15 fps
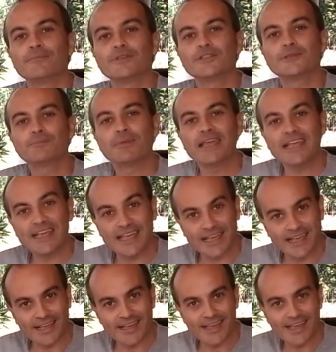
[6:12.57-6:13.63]

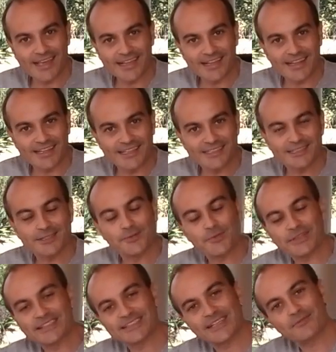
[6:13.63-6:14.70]
speaking English
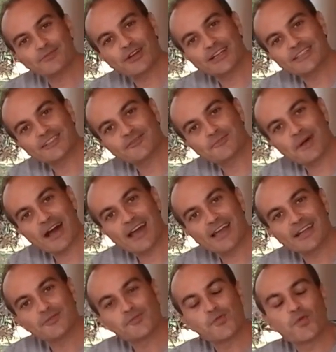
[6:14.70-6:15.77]
with some friends of
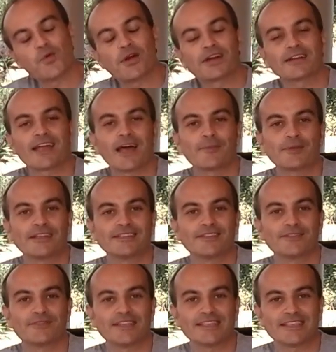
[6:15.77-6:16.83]
mine who are coming
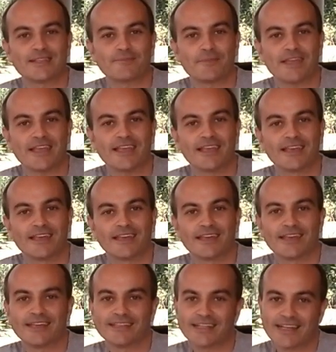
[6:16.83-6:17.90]
to visit me
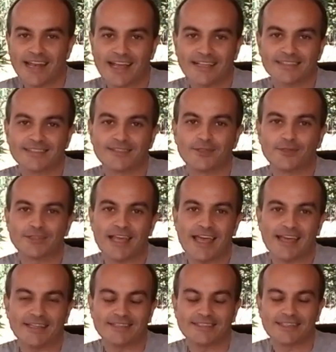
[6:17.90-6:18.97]
in the next 2
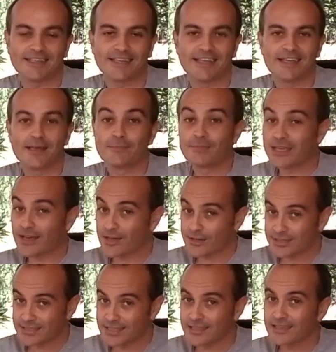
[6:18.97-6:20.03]
days.
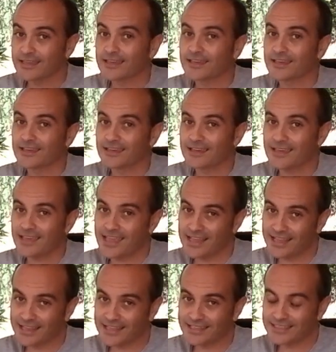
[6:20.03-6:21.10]
Because
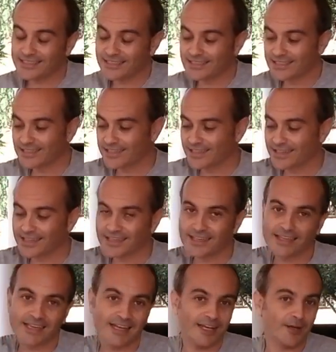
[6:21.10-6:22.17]
English
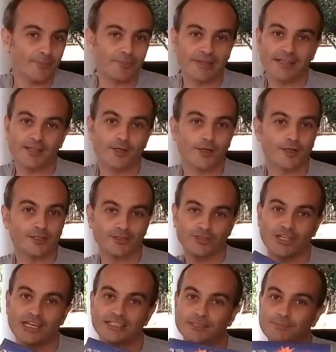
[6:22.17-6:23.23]
cannot be learned
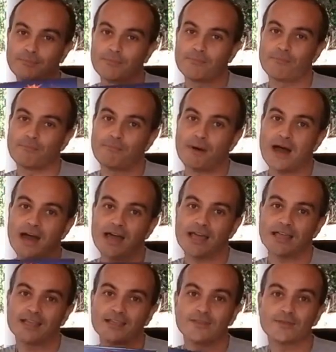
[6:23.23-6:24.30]
just
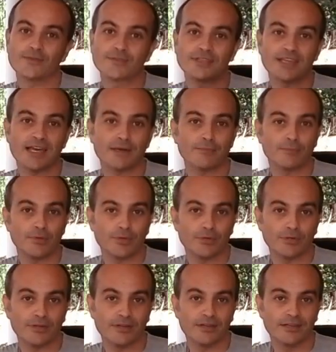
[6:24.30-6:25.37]
by using a book,